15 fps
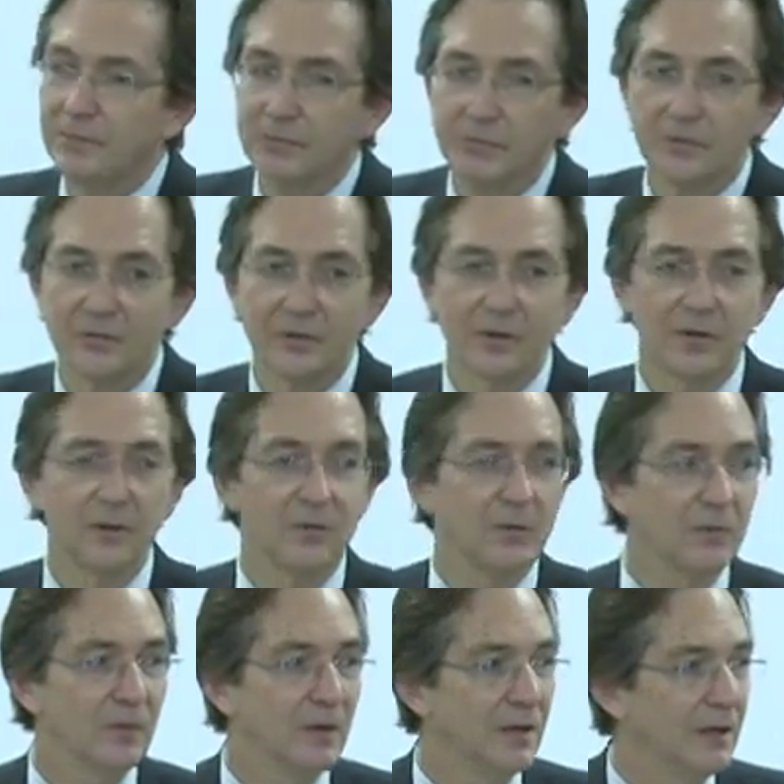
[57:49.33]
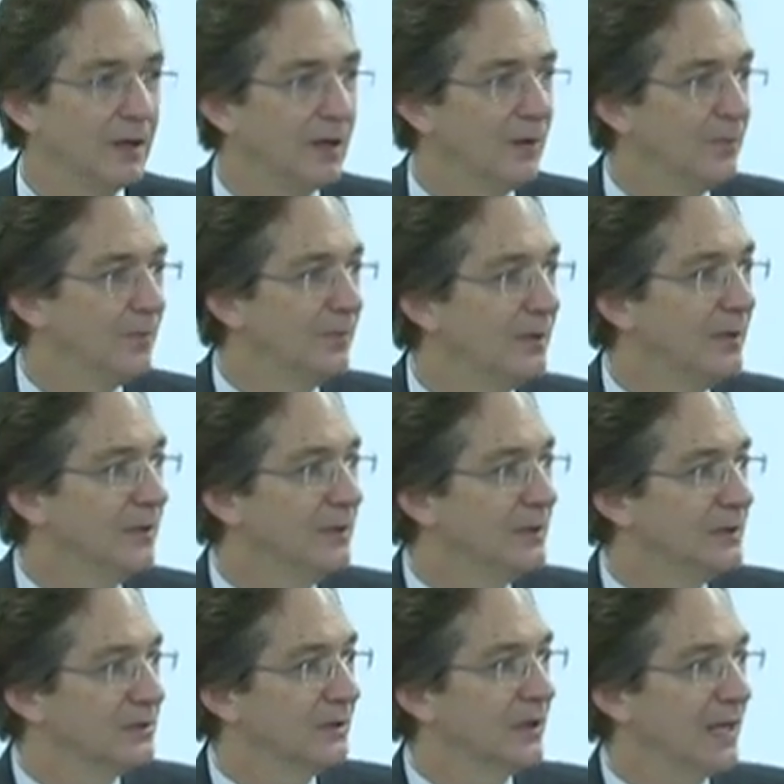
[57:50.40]
So, um,
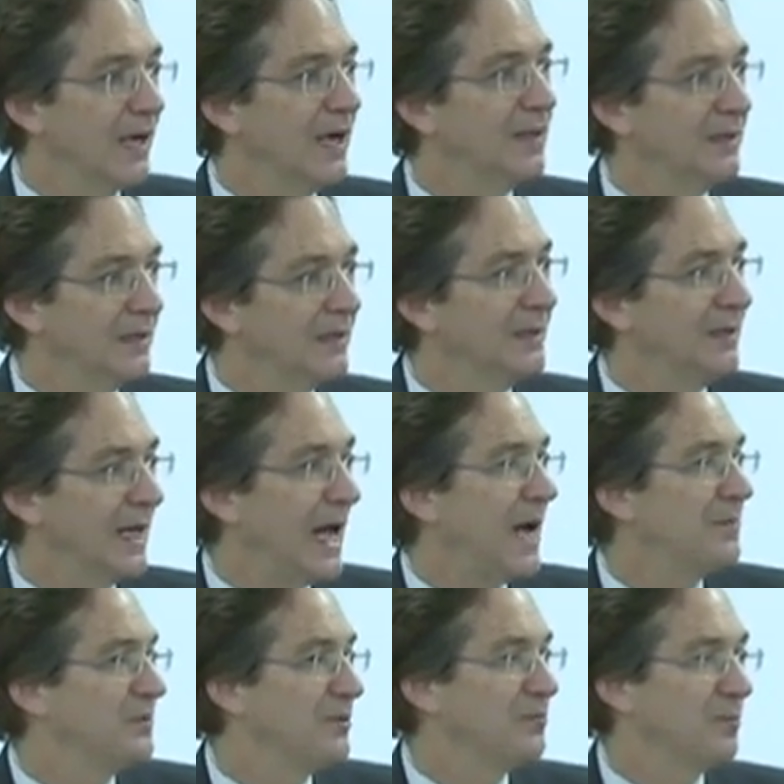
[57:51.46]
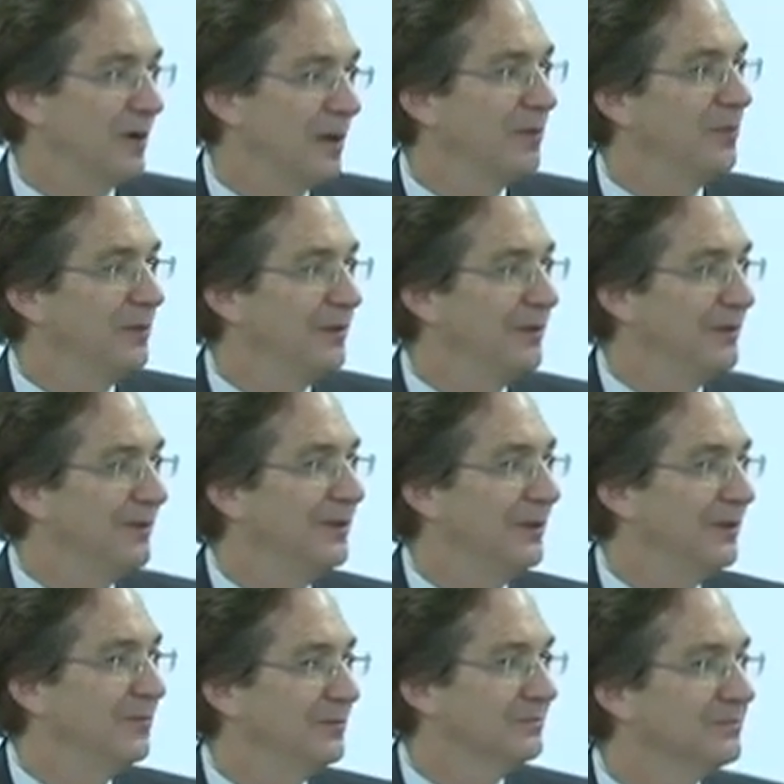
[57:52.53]
so colony collapse is probably, you
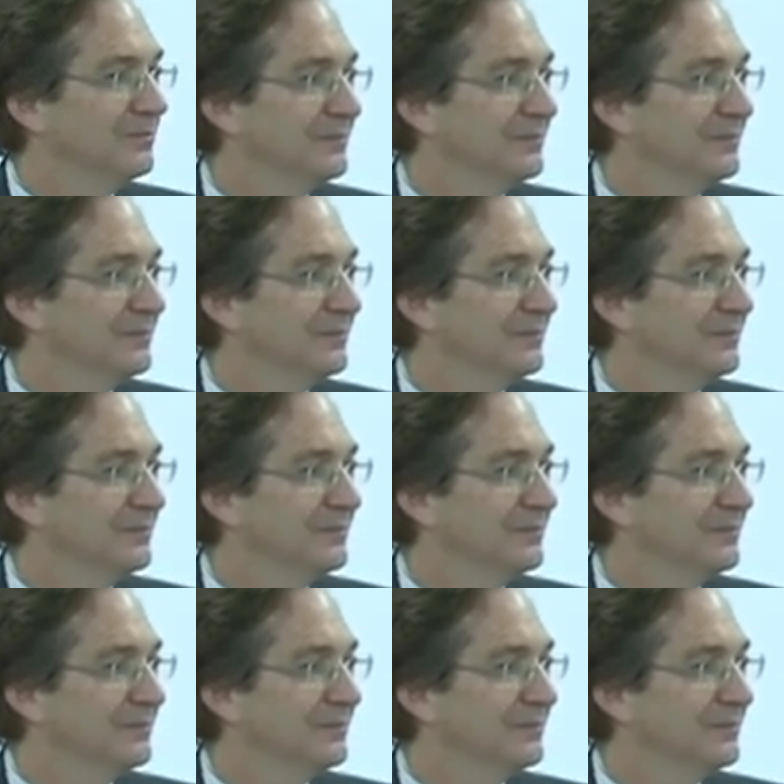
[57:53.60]
know,